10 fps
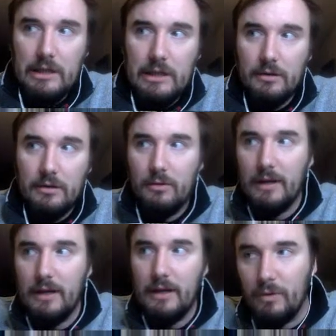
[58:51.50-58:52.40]
Whales,
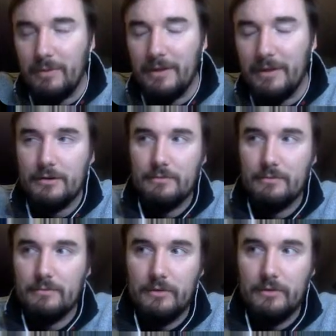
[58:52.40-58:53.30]
whale migration
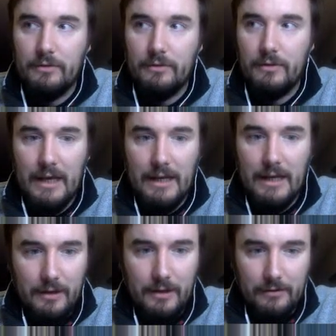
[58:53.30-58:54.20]
routes,
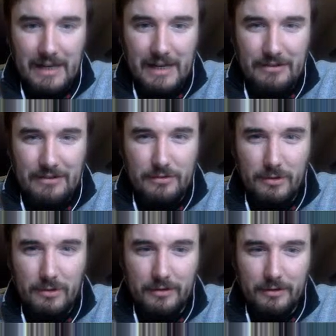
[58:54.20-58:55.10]
anything that's loud
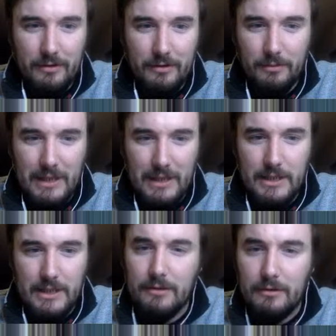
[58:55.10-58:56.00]
underwater is a big
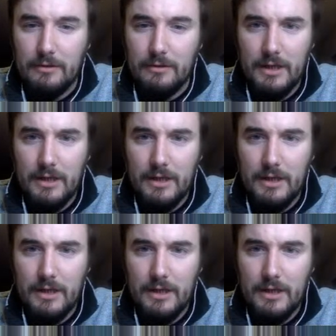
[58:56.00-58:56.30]
deal.